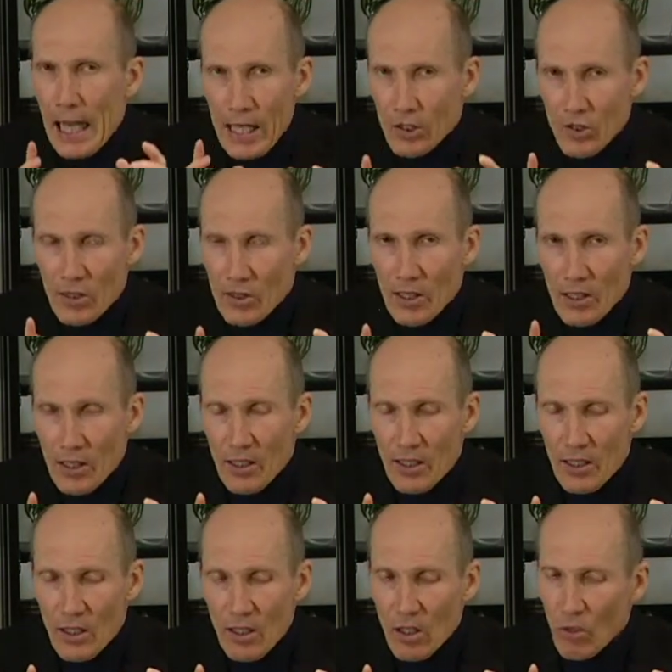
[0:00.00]
us?
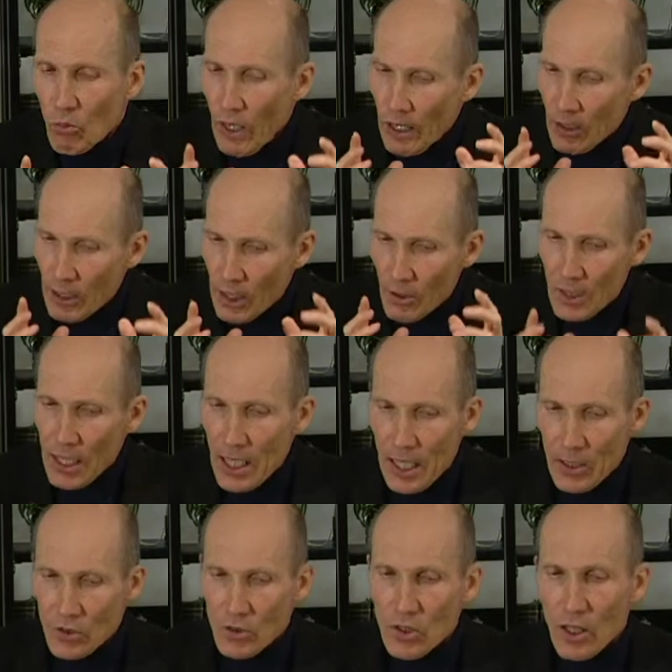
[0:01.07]
Well, here it
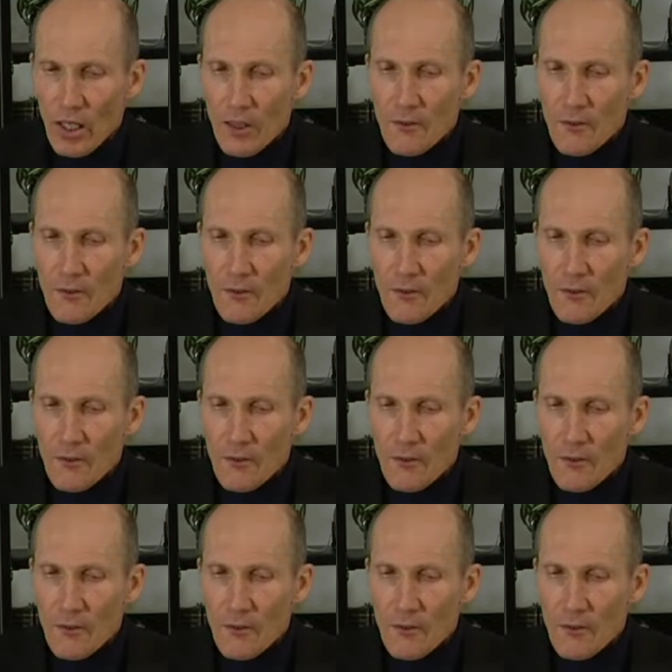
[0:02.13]
is.